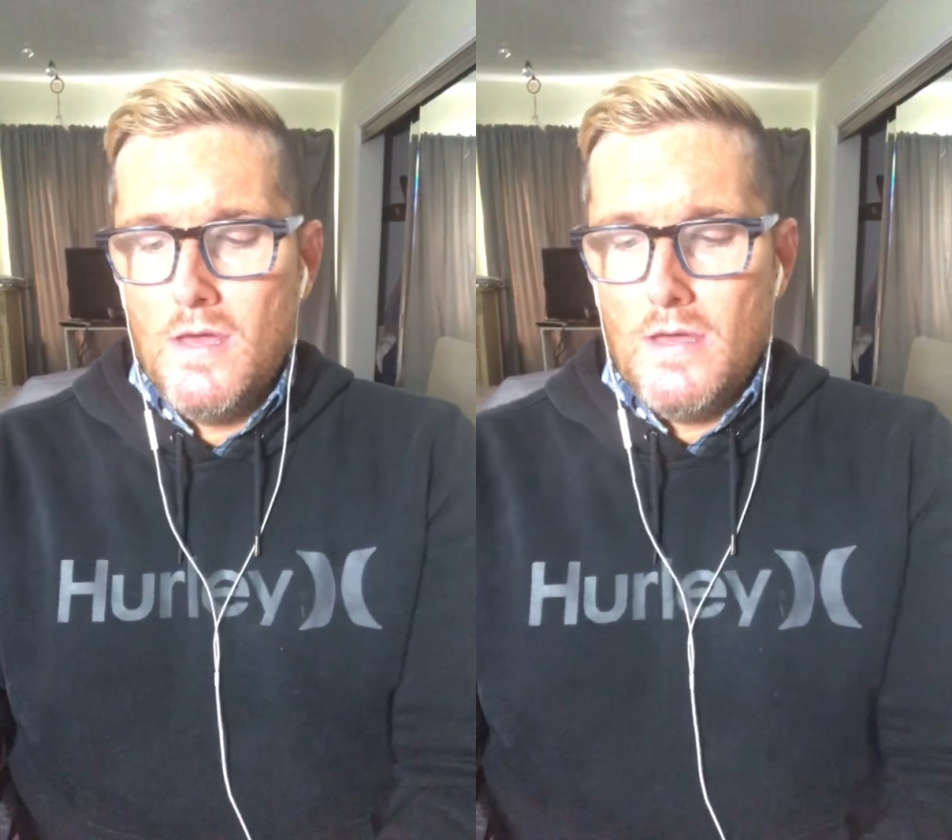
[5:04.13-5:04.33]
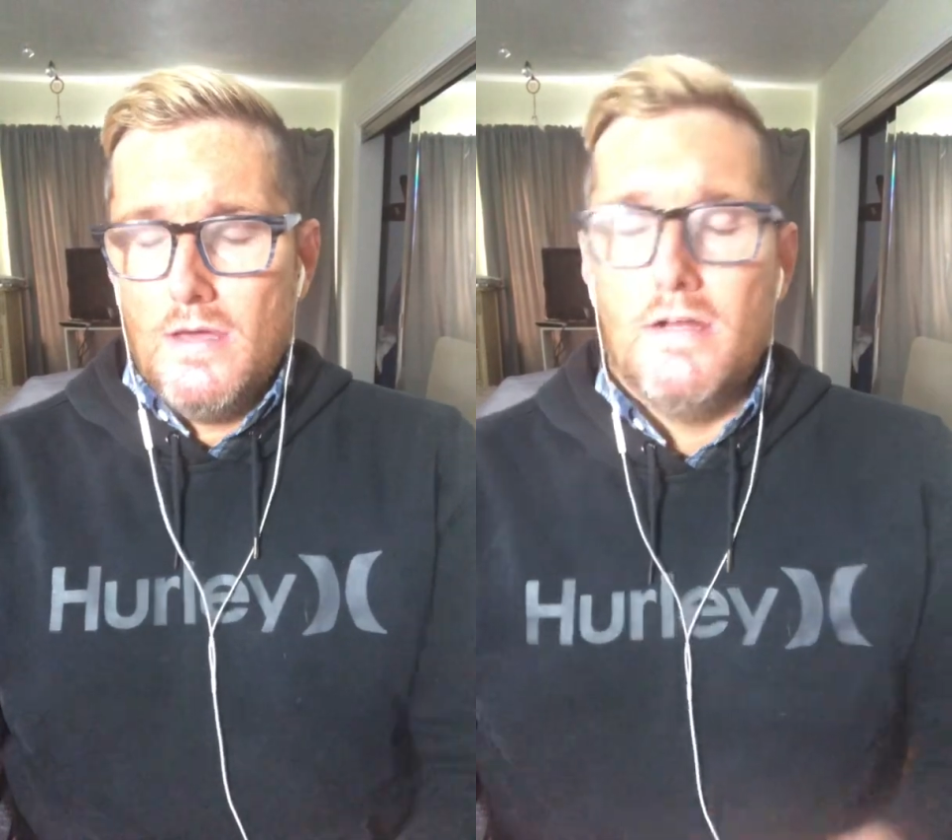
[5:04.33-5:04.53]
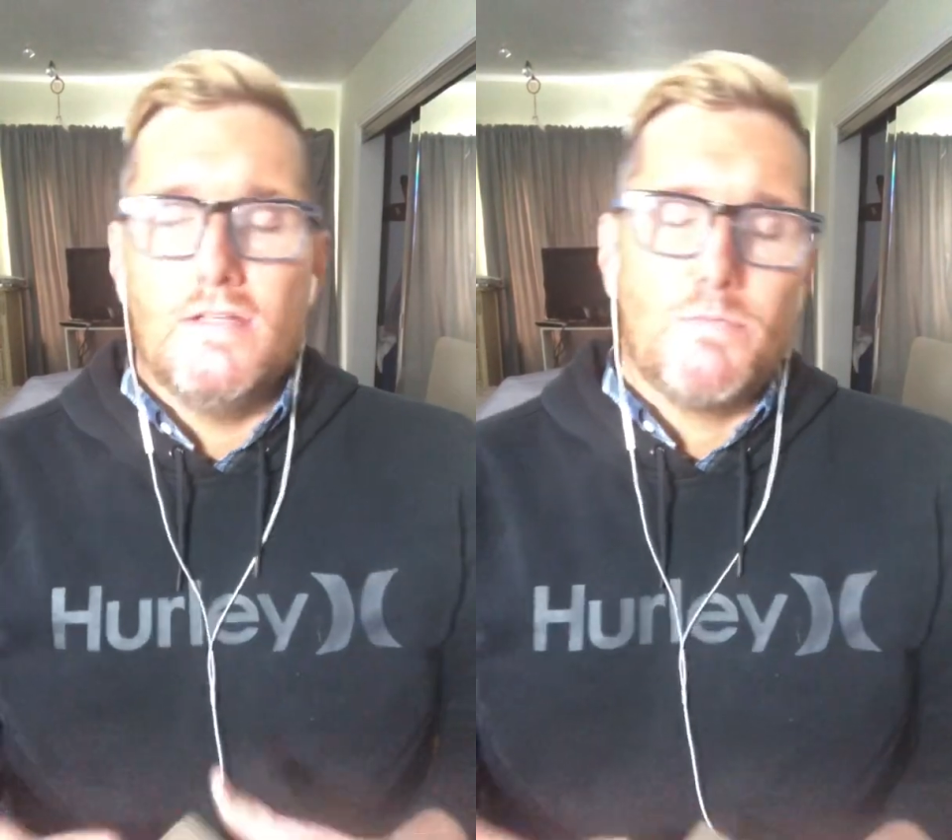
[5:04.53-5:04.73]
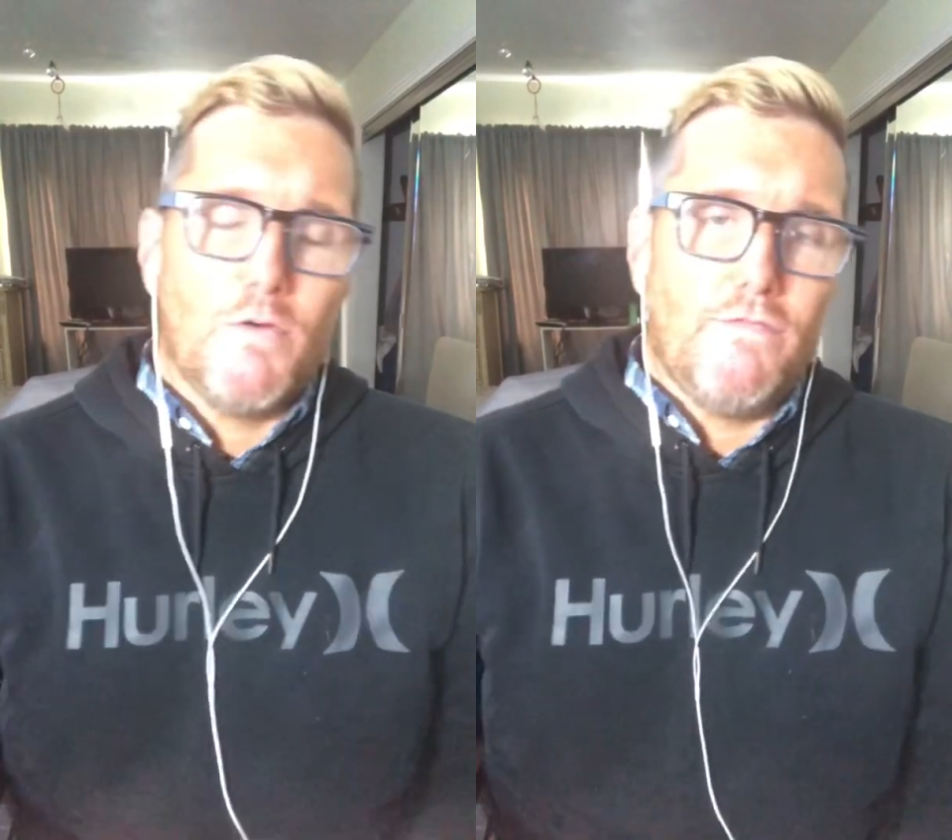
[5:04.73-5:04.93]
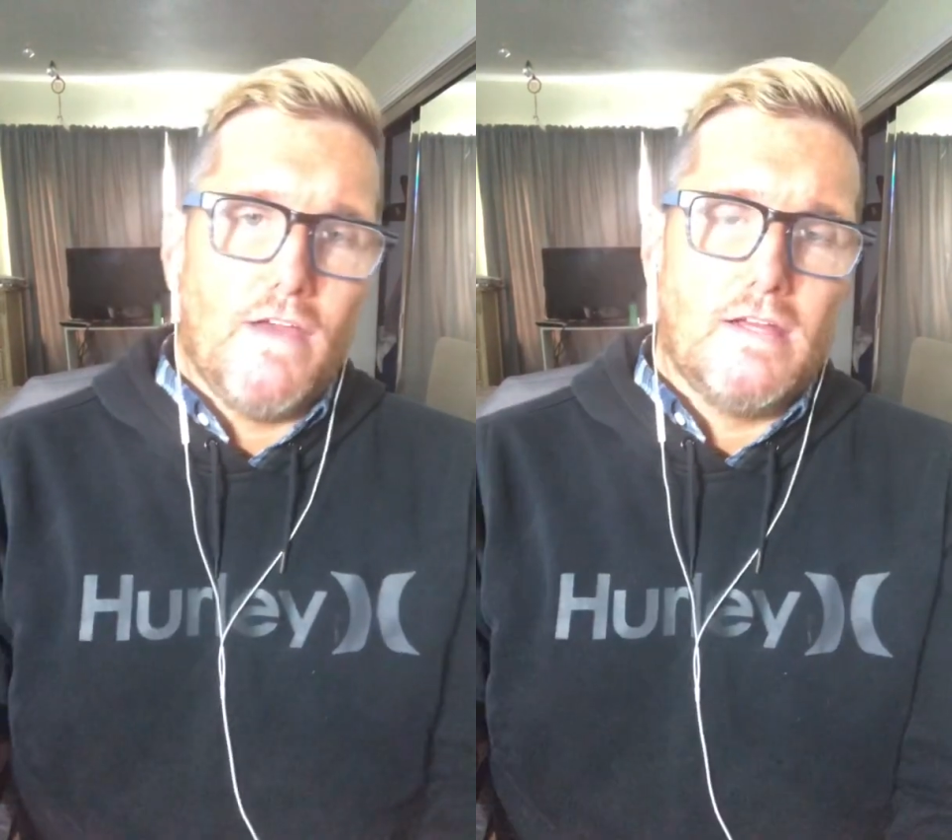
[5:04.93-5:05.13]
And it's
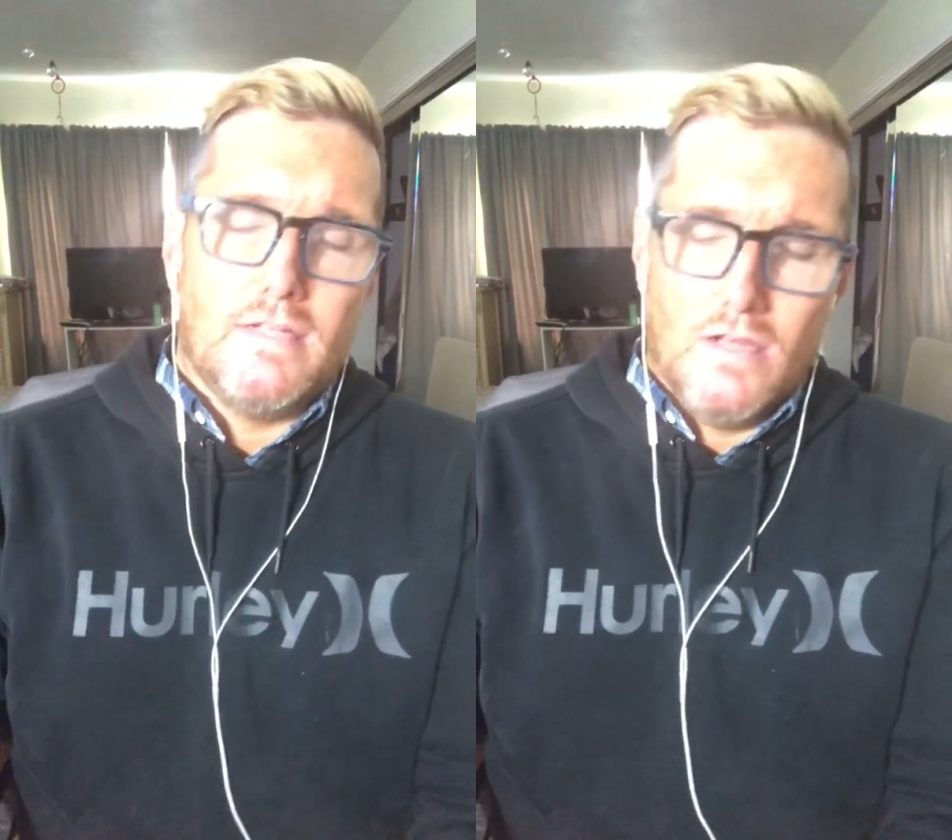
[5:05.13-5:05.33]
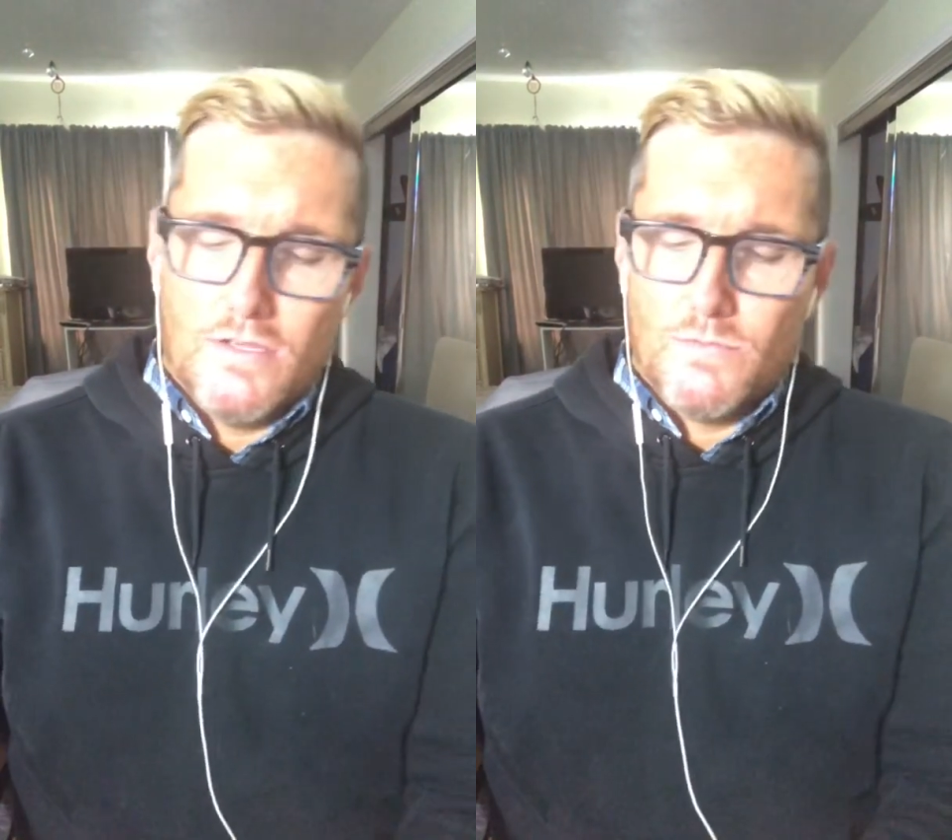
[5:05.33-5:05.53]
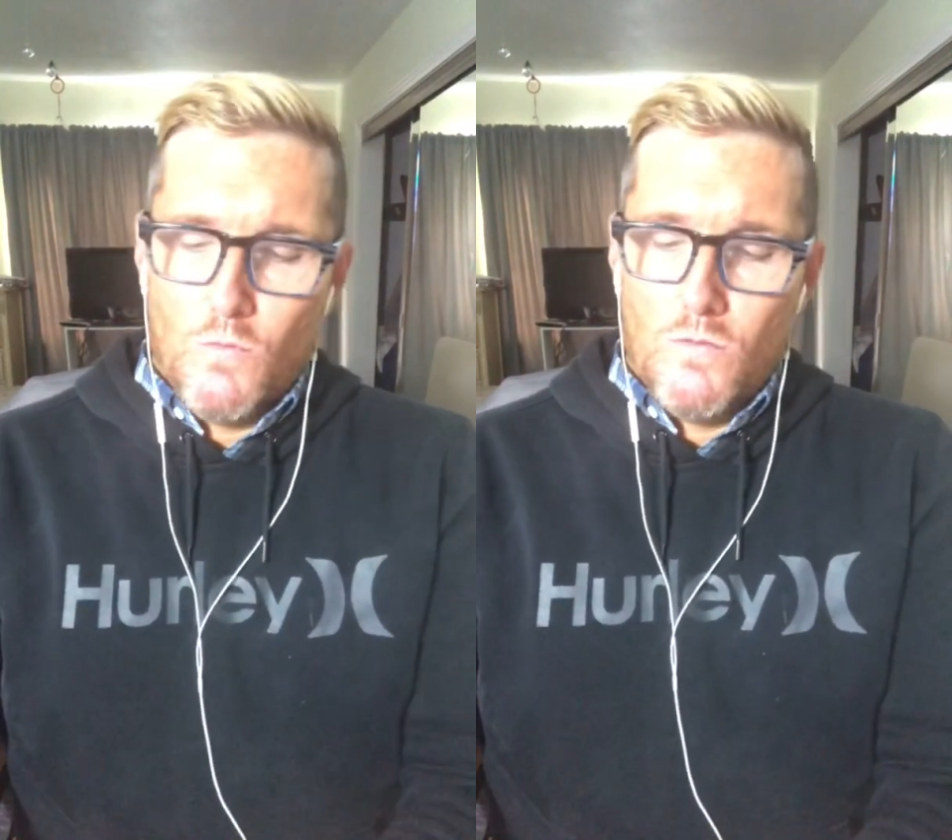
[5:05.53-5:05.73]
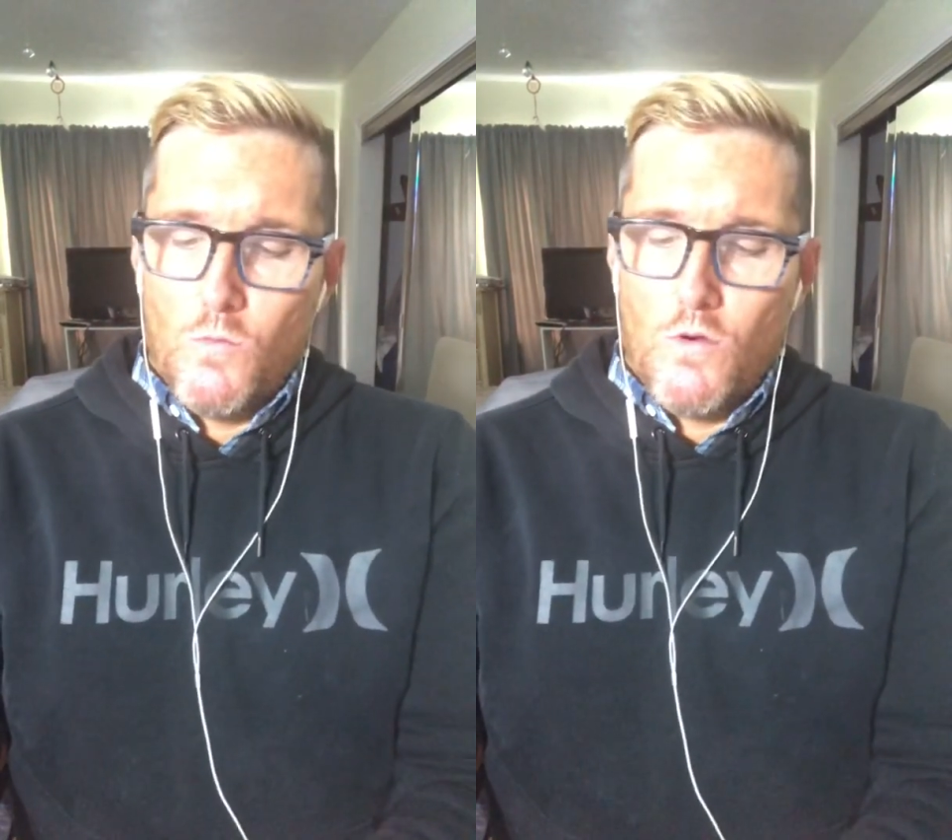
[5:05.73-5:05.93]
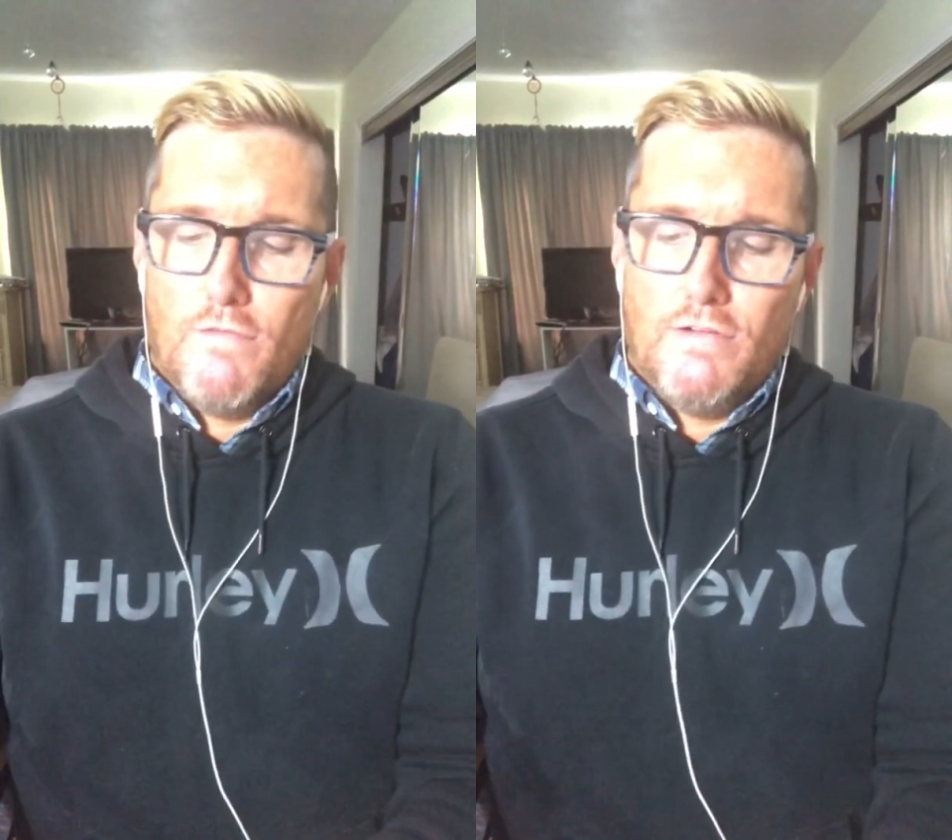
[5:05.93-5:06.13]
perfecting us more and
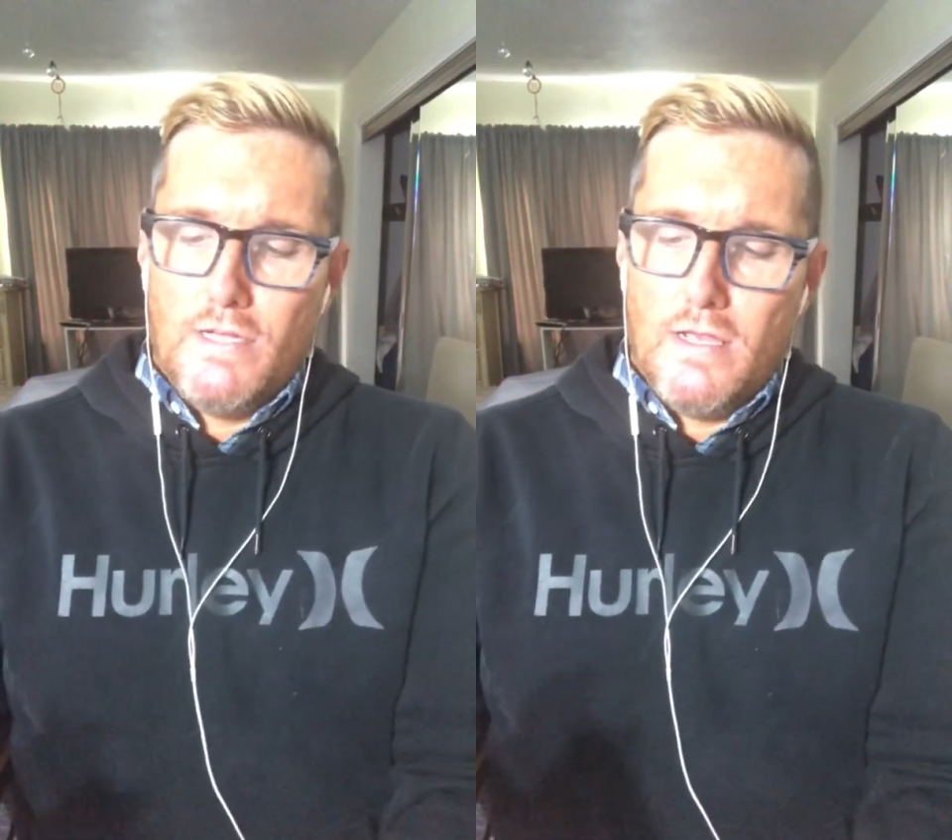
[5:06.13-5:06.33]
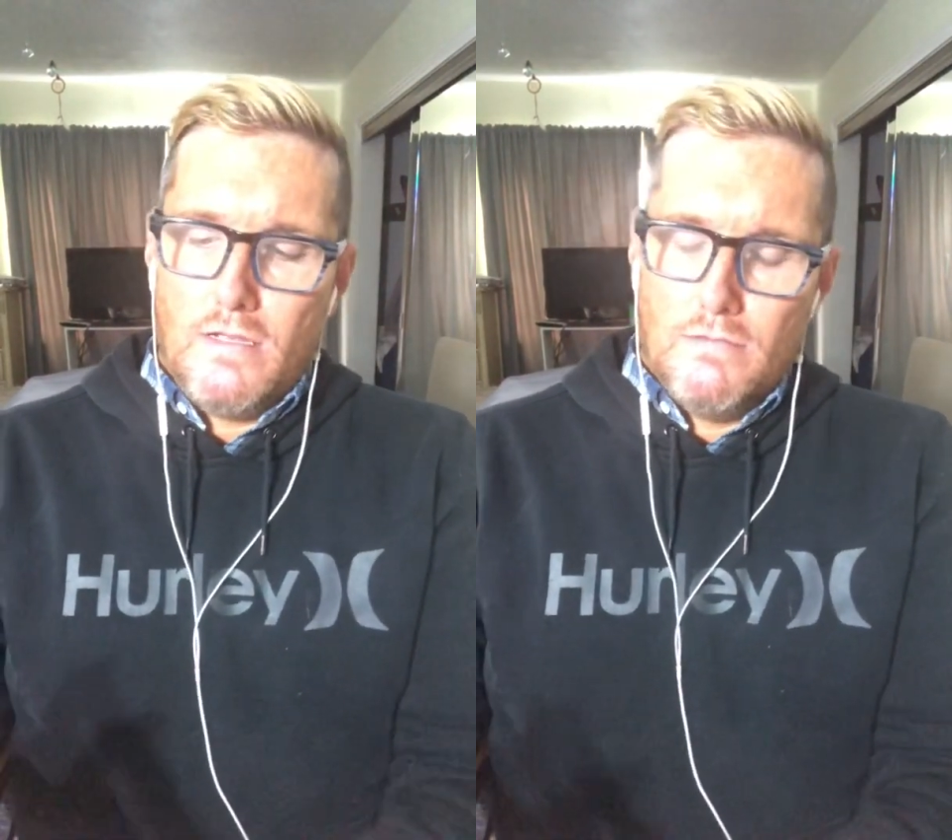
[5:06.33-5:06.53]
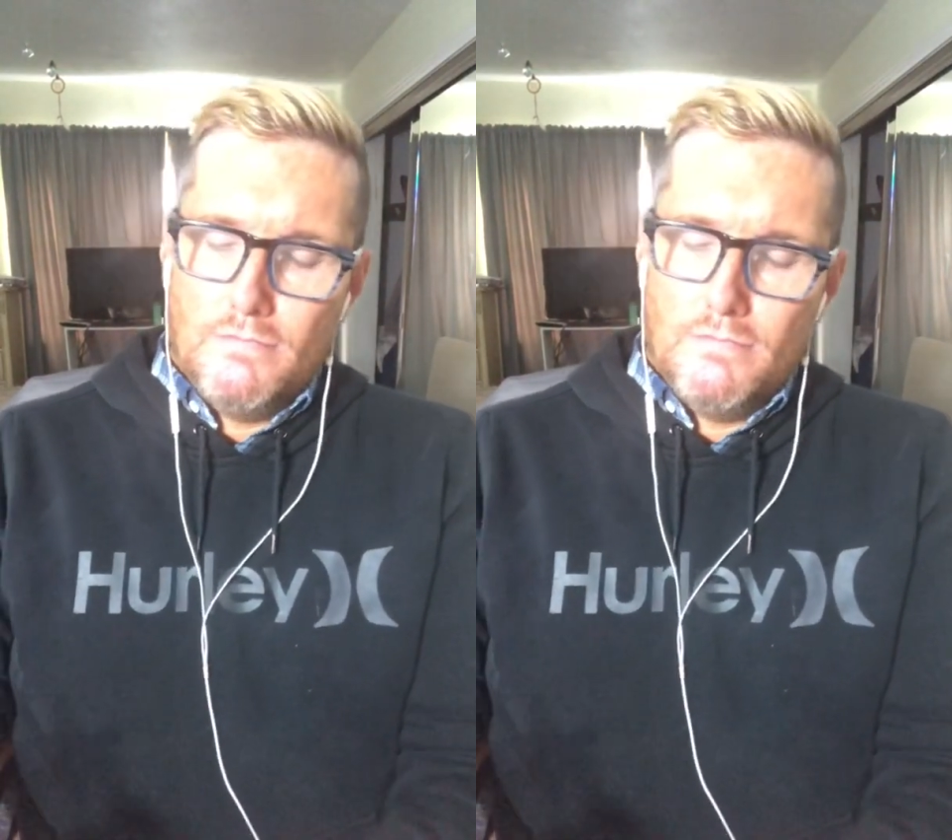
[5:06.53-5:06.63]
more every day.